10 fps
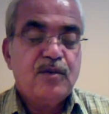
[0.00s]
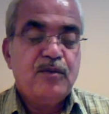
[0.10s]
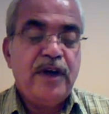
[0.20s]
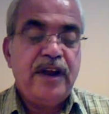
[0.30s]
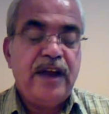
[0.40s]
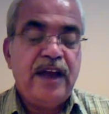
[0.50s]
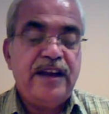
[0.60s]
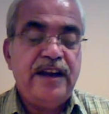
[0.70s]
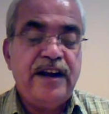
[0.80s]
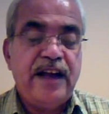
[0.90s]
where
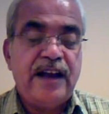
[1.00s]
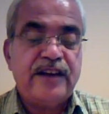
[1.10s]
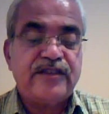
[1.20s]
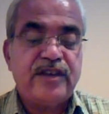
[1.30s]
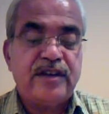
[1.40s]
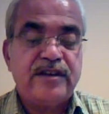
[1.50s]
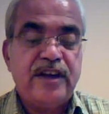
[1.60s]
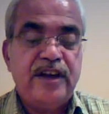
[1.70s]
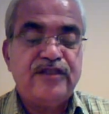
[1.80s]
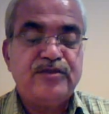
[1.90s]
any direction
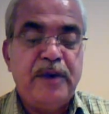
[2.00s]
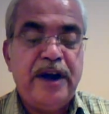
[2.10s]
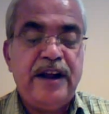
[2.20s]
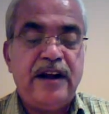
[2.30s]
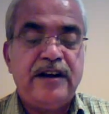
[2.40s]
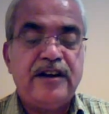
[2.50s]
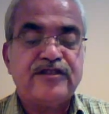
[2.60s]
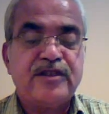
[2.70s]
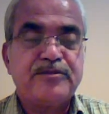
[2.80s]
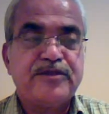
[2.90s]
is made under
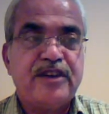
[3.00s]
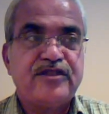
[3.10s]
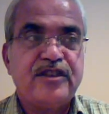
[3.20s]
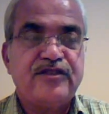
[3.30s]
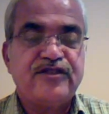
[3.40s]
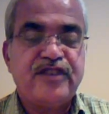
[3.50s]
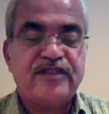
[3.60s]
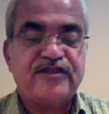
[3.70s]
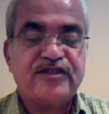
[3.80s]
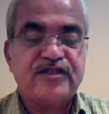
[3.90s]
subsection
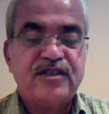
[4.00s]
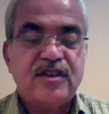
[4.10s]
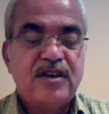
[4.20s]
6